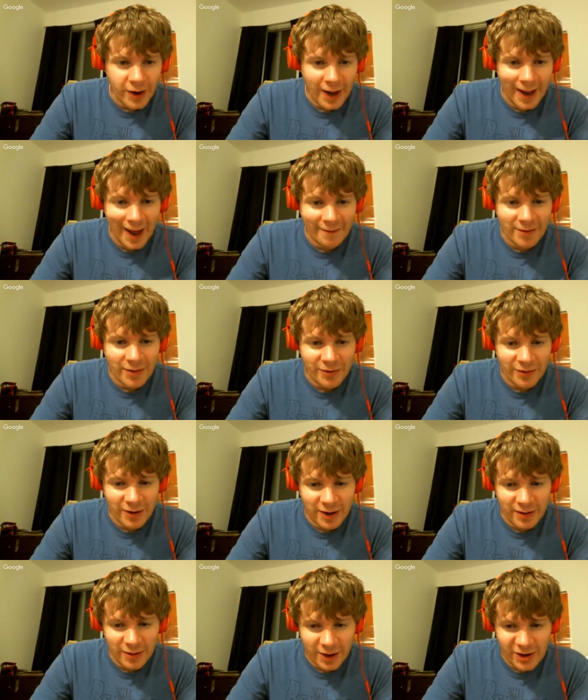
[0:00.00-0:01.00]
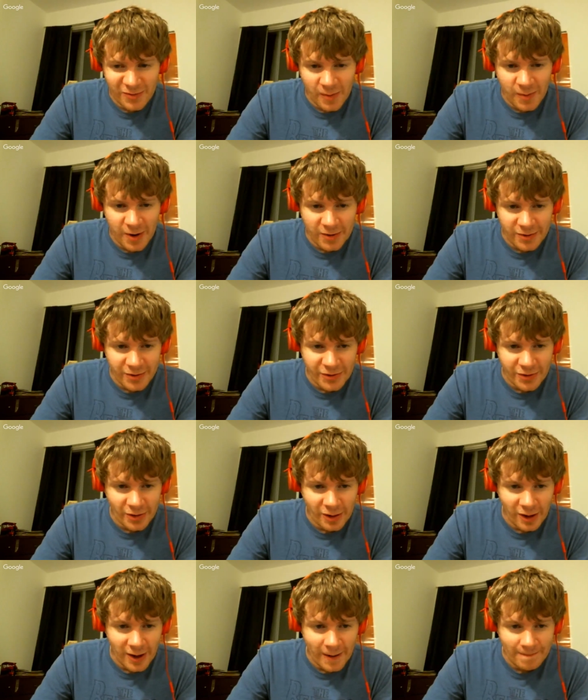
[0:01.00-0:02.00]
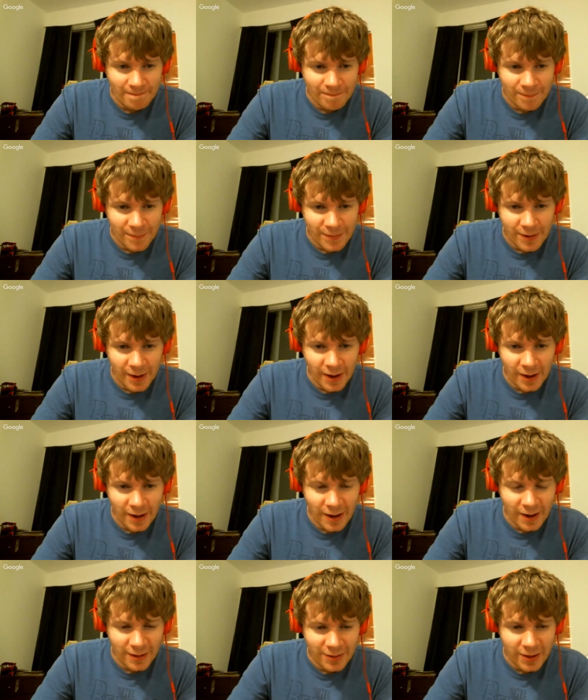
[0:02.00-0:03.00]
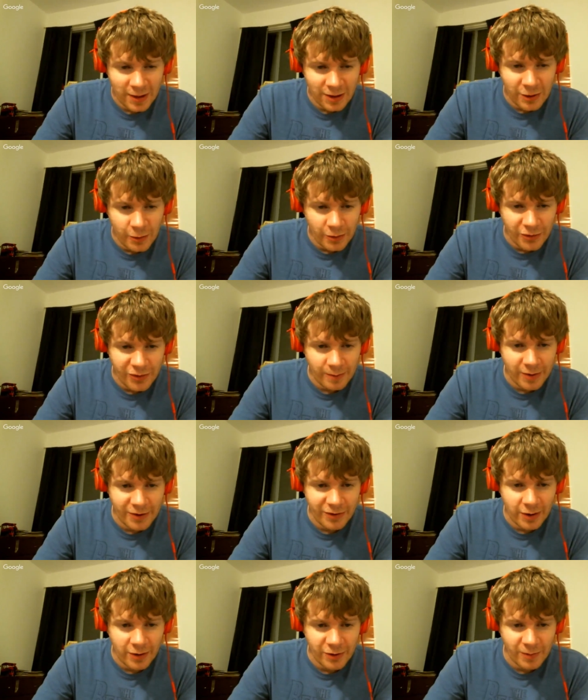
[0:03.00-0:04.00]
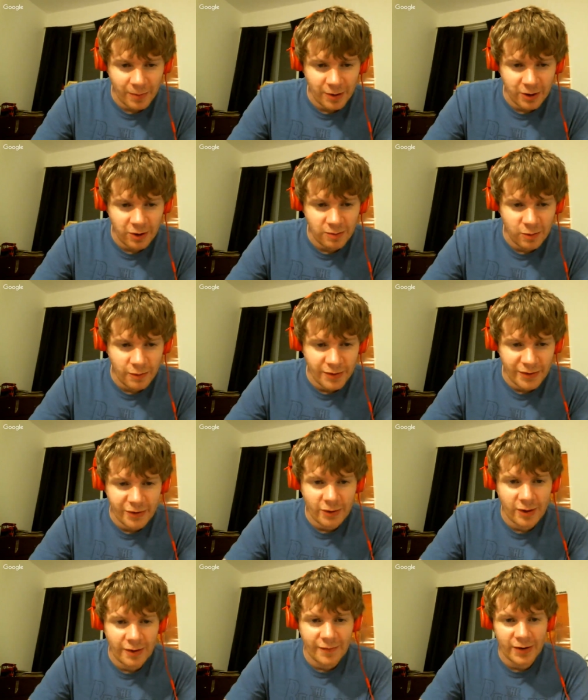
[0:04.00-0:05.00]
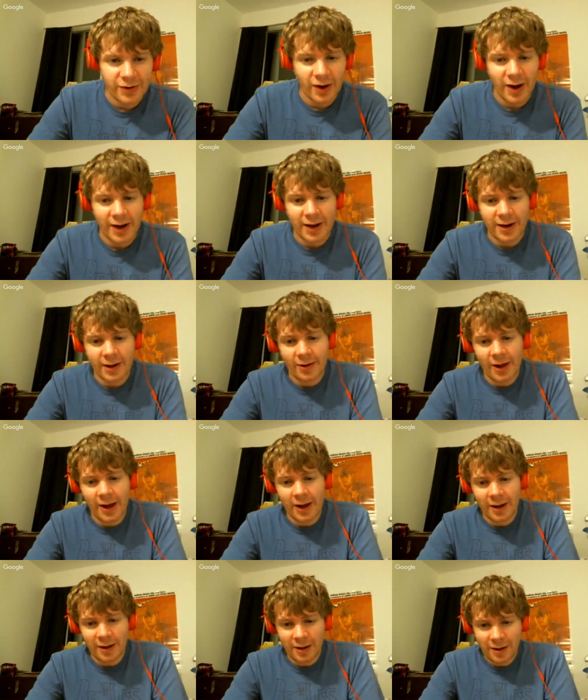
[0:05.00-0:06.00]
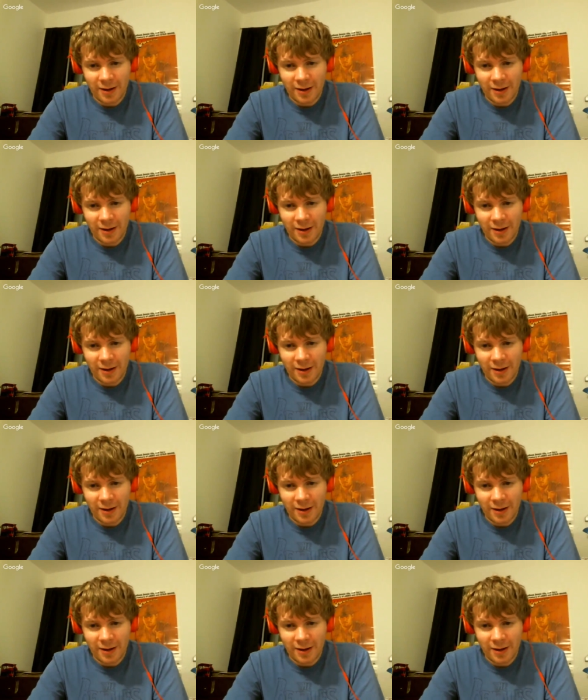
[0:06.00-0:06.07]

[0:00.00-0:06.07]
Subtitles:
that I haven't seen that gets prepared to this a lot. I think you or somebody said it's a pretty good movie. It's To Live and Die in L.A.